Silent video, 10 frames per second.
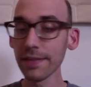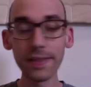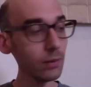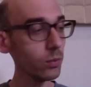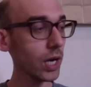
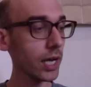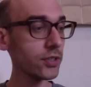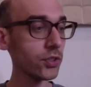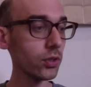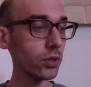And then what I
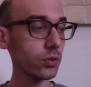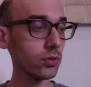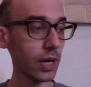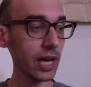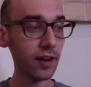do,
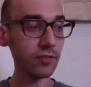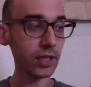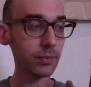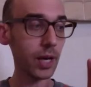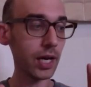so I have
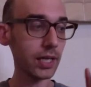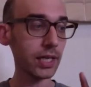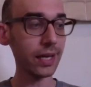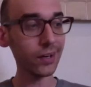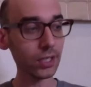like my
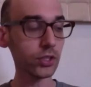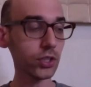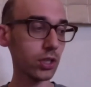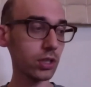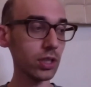
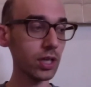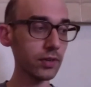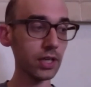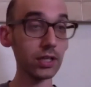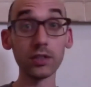character that
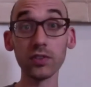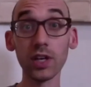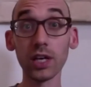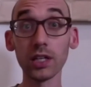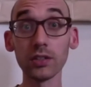I've kind of
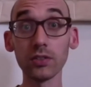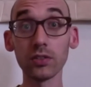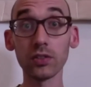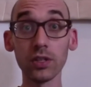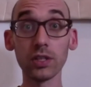designed,
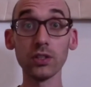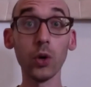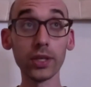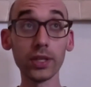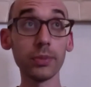
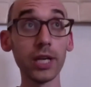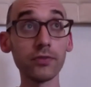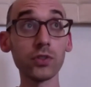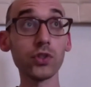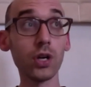knowing that I'm gonna
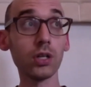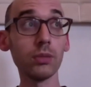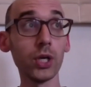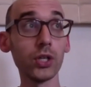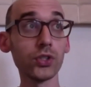have to draw
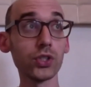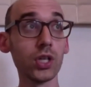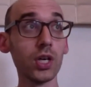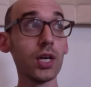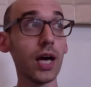it a
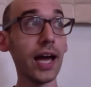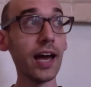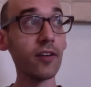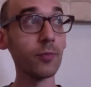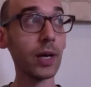bunch. I
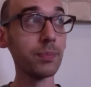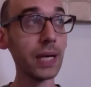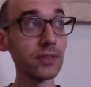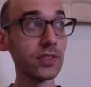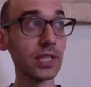have my
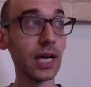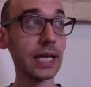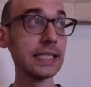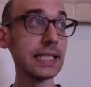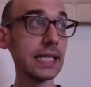basic
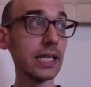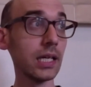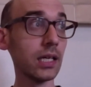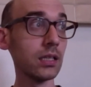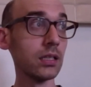
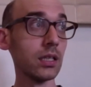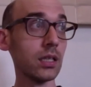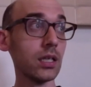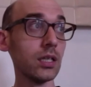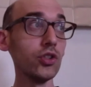idea.
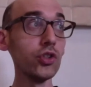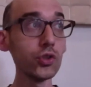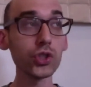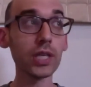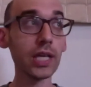
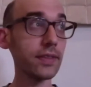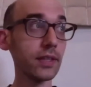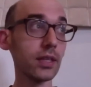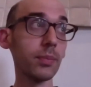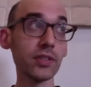Usually I
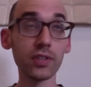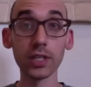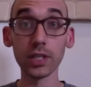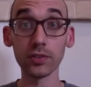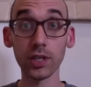think the best
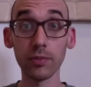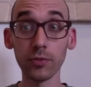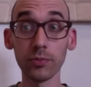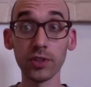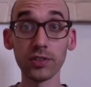ideas
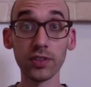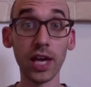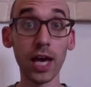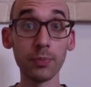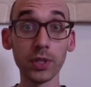come from things
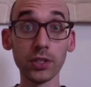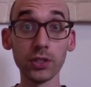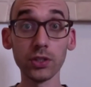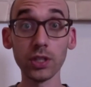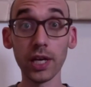that happen in
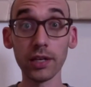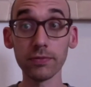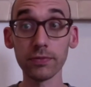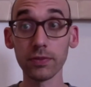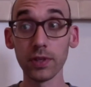your
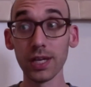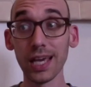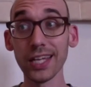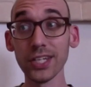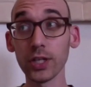life,
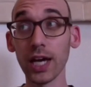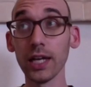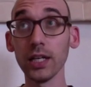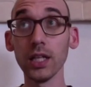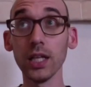and you
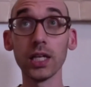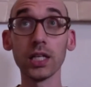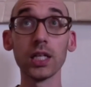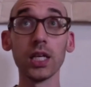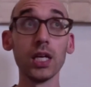kind of
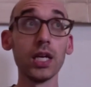like